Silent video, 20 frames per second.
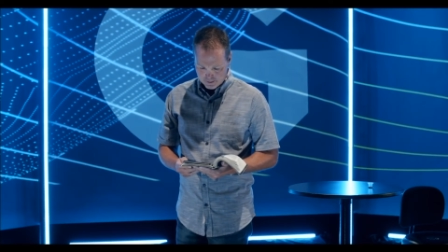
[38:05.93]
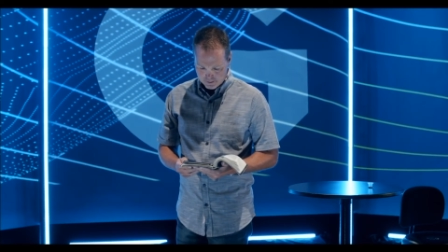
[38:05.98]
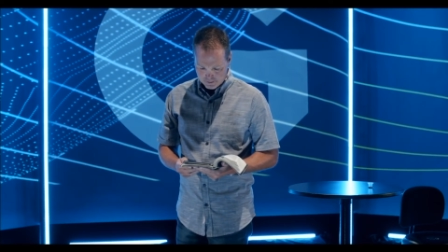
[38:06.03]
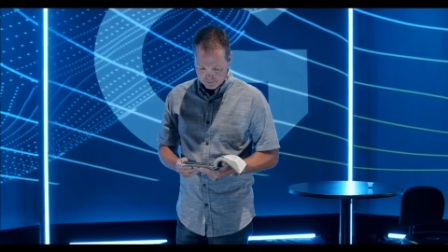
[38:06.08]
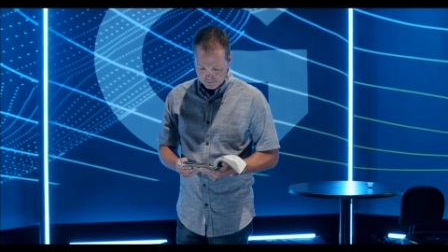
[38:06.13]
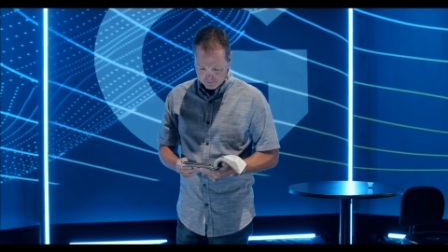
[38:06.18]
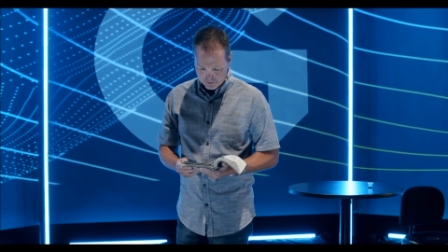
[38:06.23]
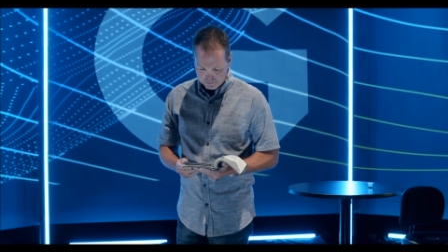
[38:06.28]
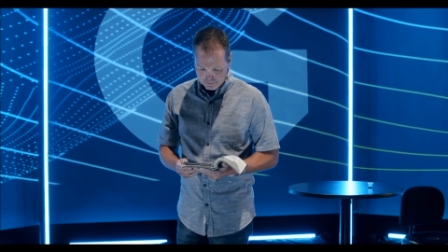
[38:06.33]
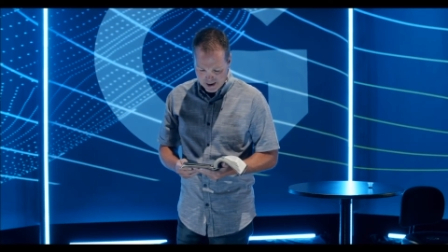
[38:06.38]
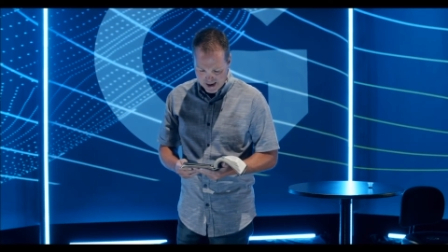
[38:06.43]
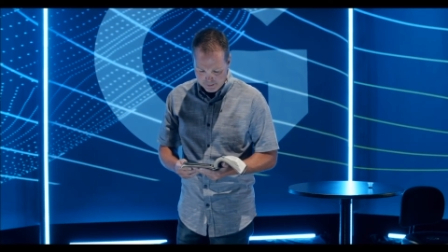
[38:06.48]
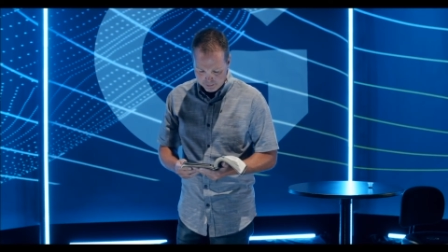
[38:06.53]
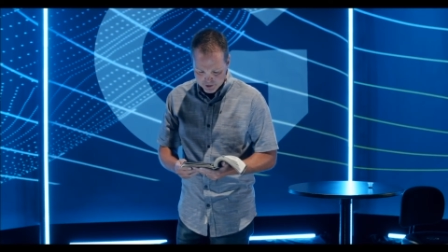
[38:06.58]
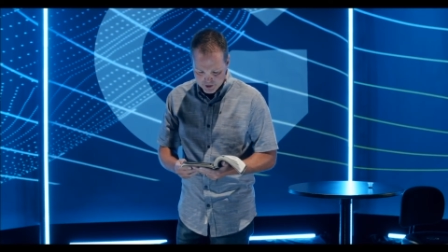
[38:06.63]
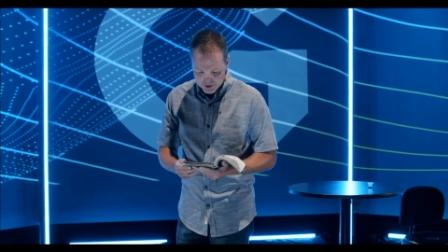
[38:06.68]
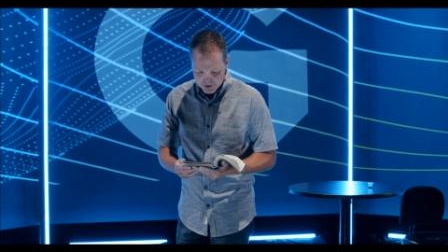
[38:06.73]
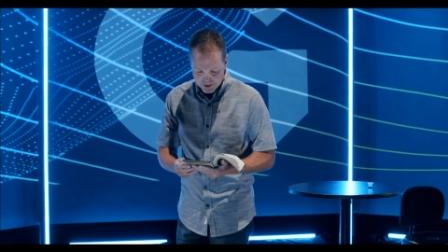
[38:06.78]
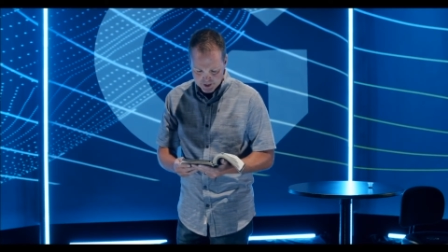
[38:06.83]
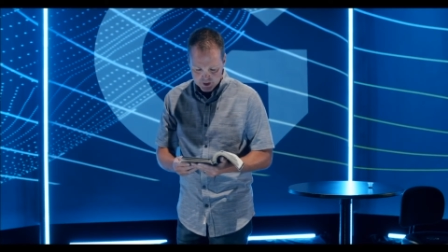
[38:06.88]
The Bible
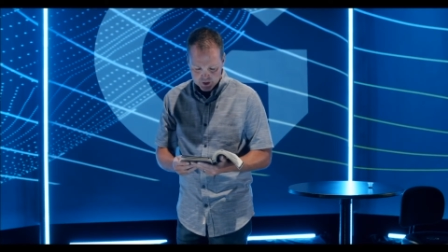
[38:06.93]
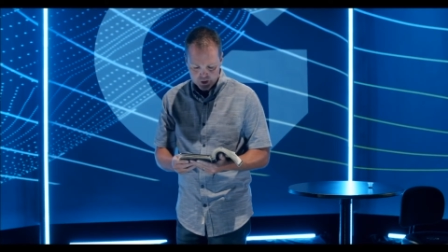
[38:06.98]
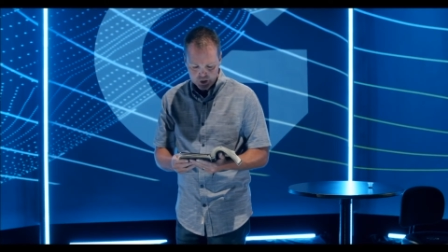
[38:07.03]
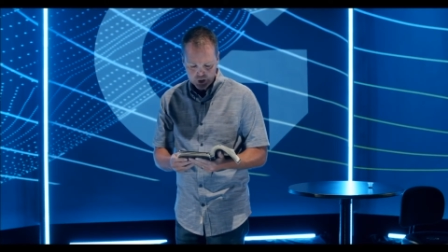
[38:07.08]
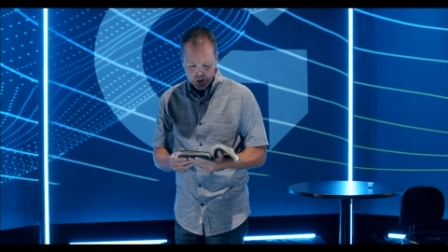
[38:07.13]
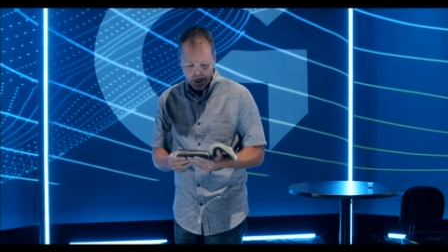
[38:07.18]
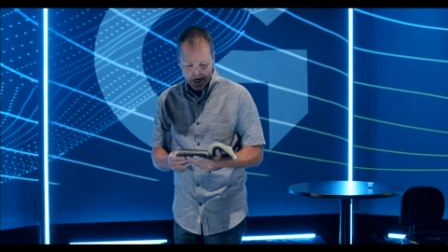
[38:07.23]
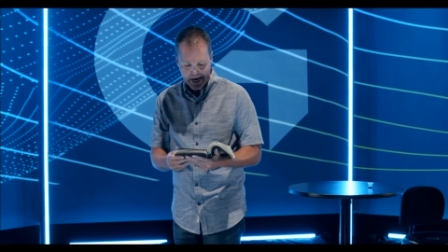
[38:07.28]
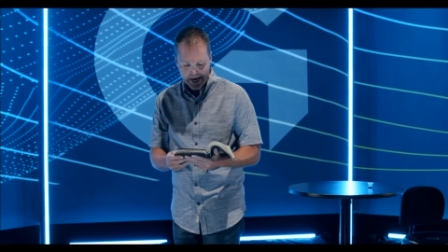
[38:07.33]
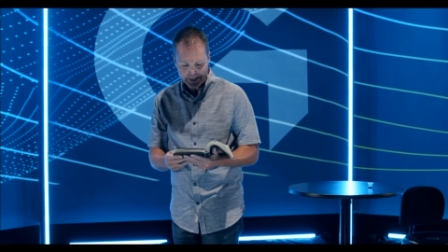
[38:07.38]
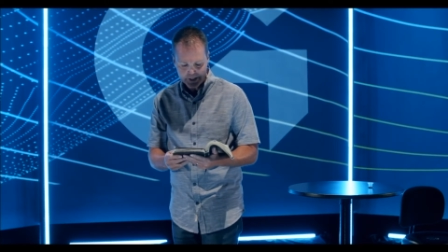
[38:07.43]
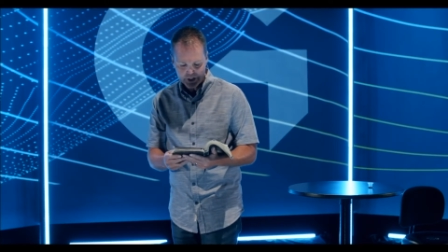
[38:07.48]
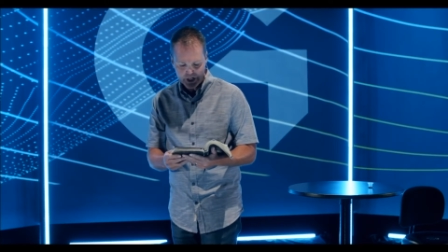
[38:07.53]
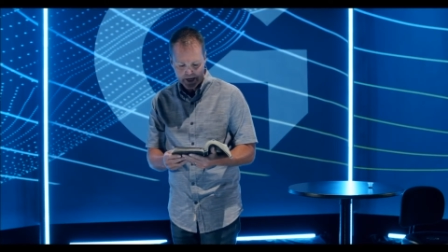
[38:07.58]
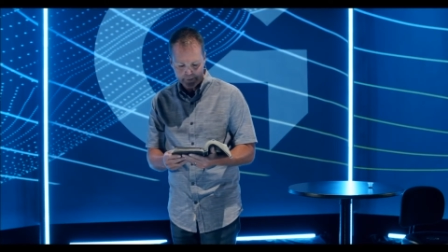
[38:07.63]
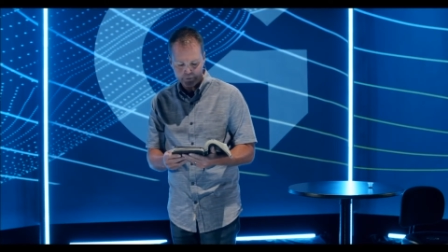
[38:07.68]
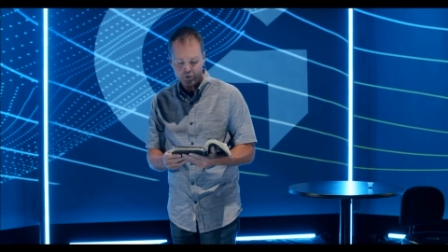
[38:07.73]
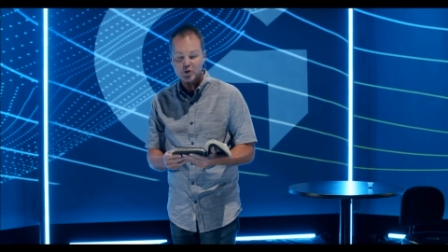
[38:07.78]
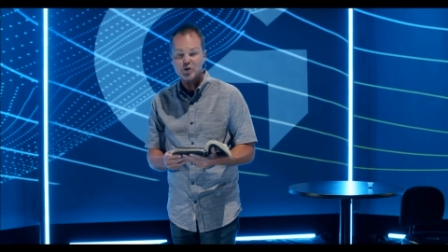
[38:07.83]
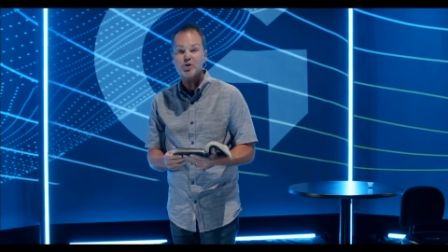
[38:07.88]
says in John
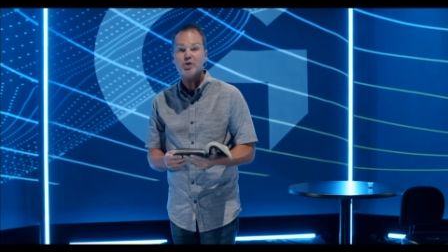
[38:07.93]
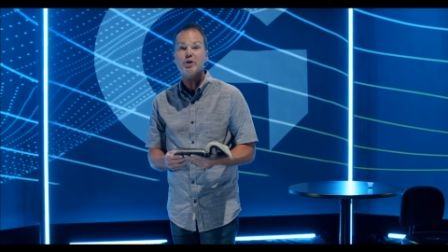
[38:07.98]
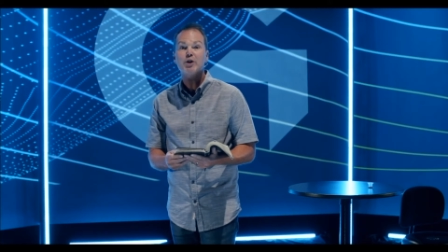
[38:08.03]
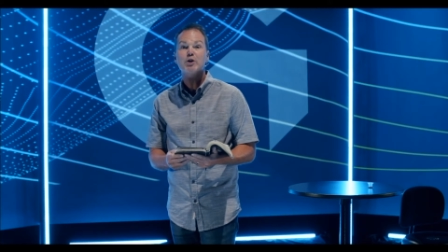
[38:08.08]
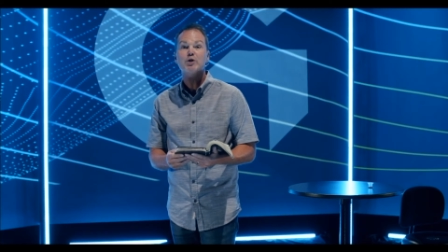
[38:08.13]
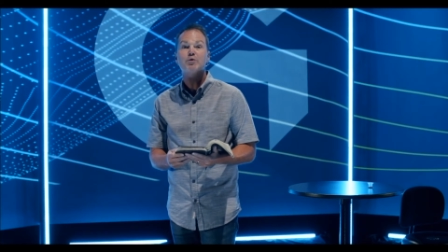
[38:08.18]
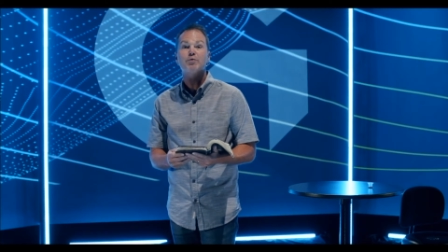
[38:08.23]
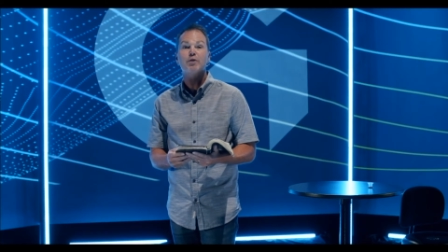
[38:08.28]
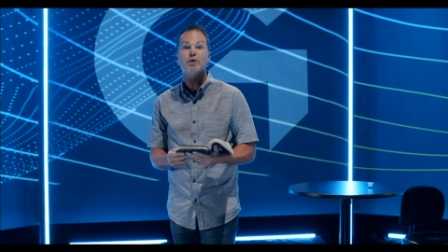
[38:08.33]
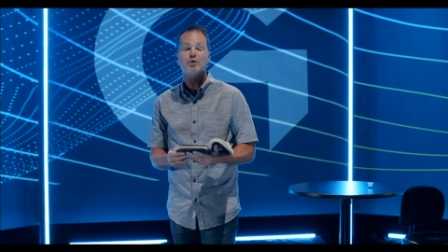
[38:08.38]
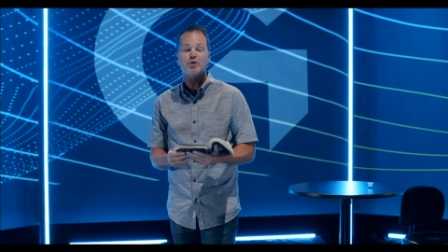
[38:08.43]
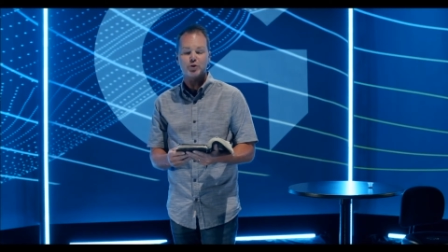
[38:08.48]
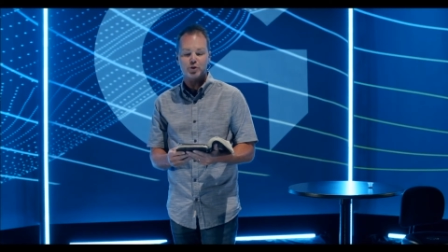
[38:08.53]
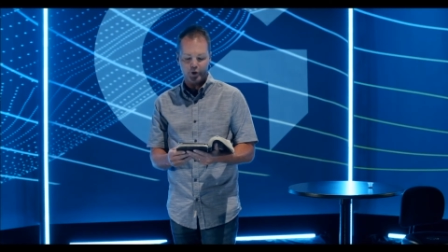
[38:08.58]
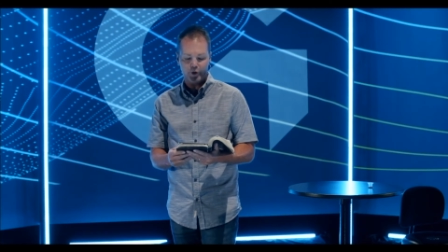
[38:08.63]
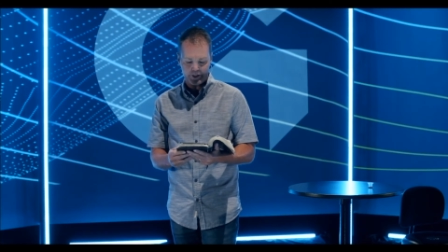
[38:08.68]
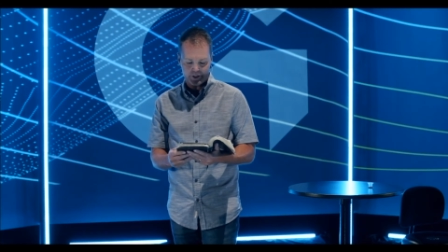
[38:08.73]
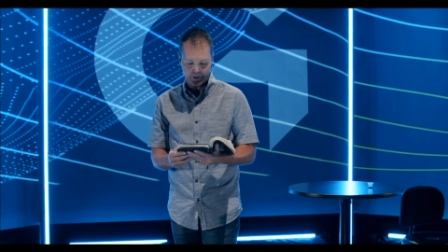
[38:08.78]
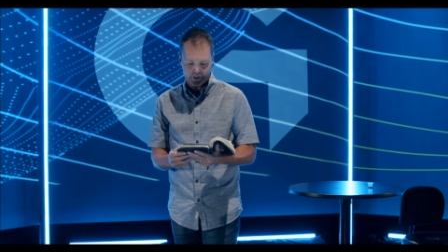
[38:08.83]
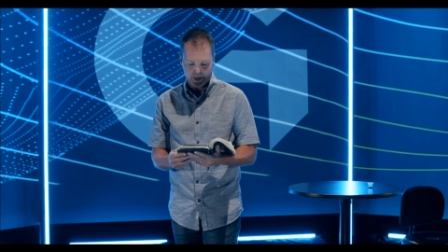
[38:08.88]
chapter 6, verse
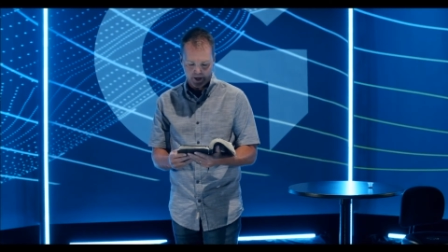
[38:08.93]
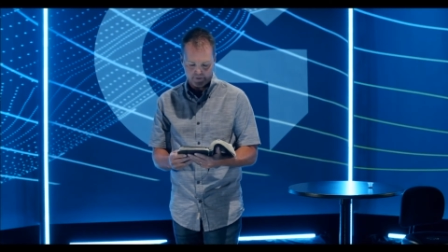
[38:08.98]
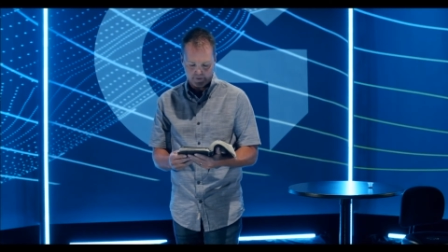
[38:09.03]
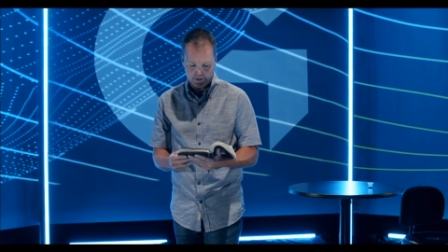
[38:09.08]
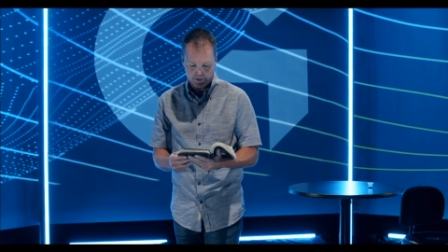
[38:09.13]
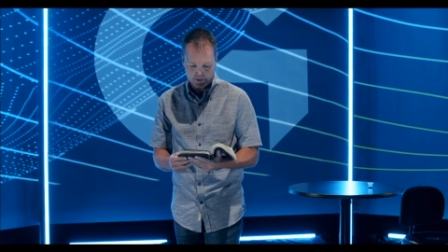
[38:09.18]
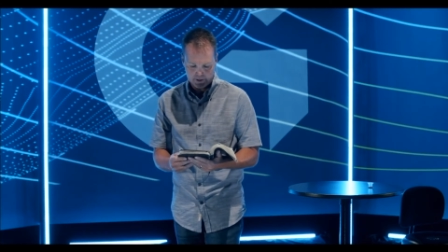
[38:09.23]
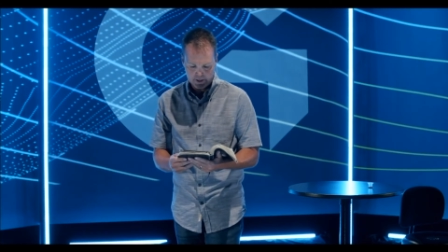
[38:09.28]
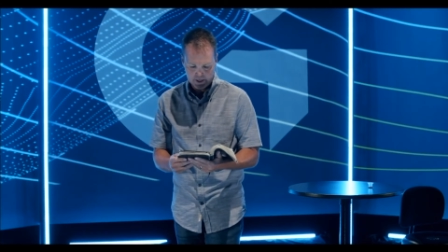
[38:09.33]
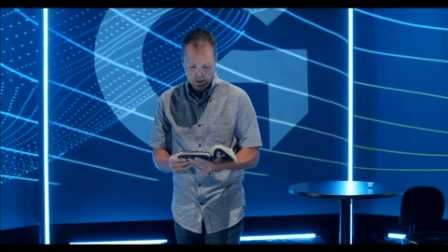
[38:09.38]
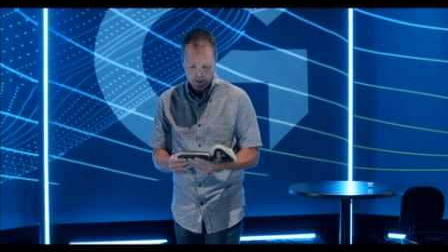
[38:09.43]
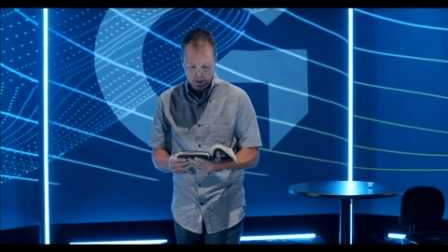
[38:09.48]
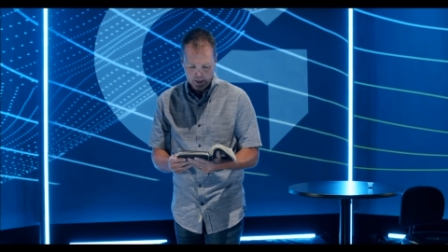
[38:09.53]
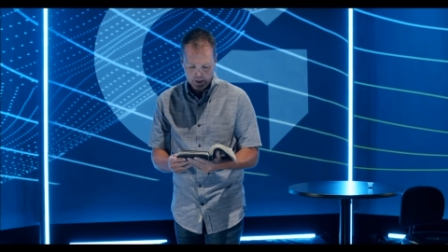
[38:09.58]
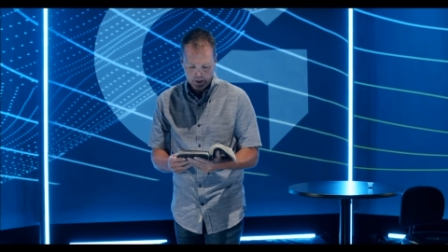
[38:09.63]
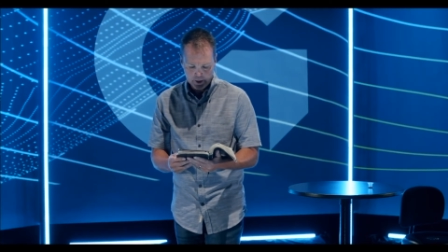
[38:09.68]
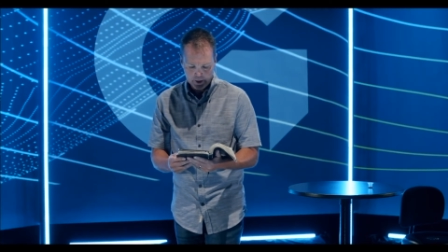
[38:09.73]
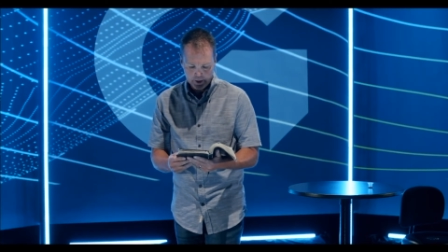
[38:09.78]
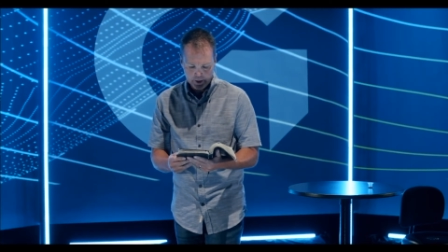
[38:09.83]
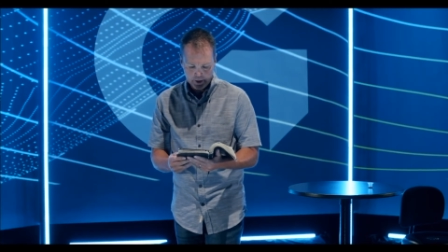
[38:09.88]
37,
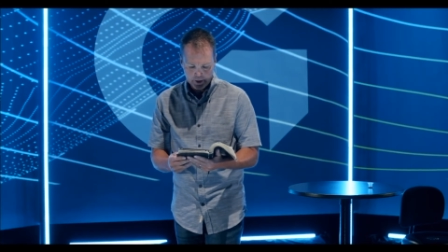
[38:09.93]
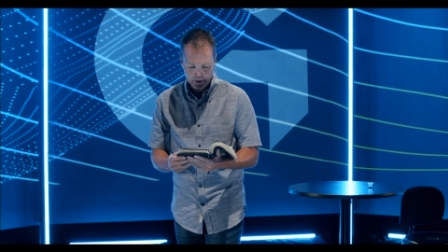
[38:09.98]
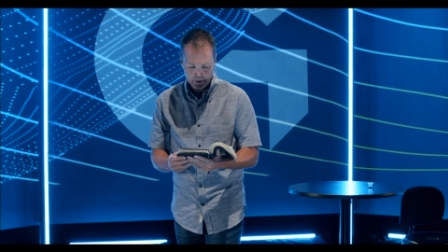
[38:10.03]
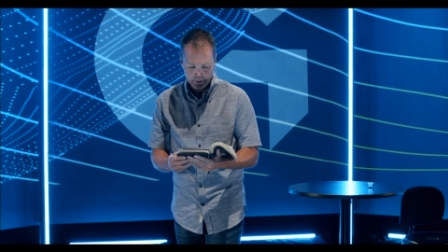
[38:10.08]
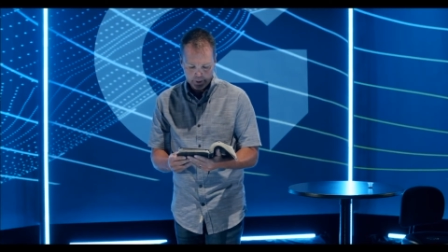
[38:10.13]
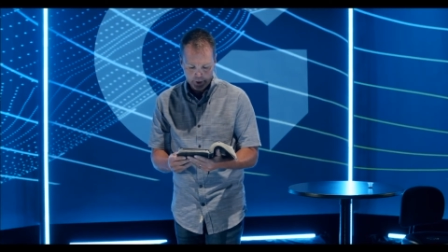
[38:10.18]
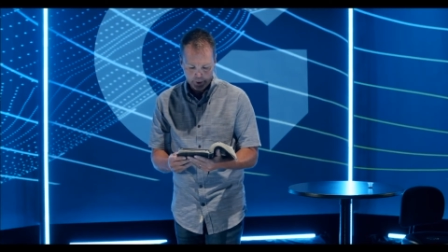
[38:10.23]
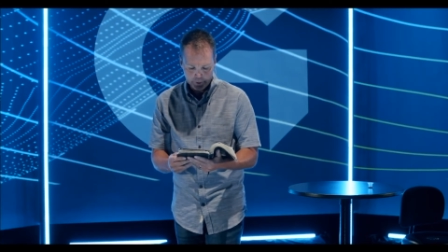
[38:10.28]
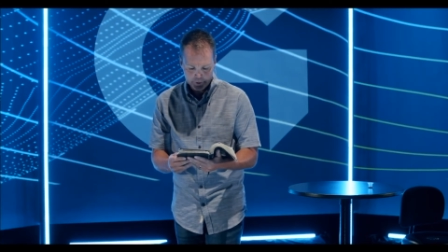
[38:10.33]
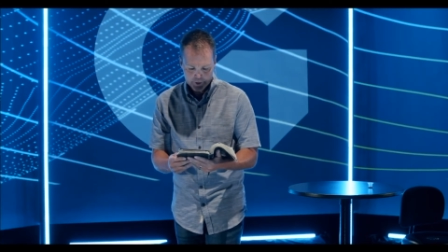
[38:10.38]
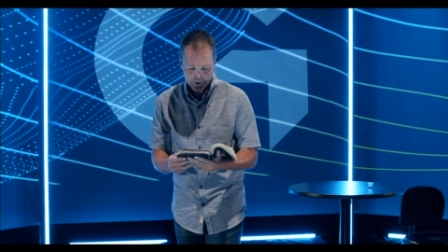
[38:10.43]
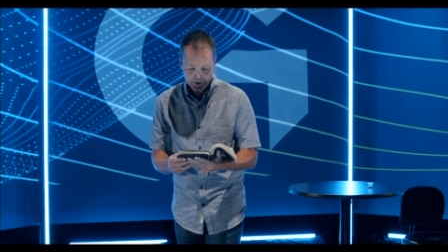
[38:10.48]
those the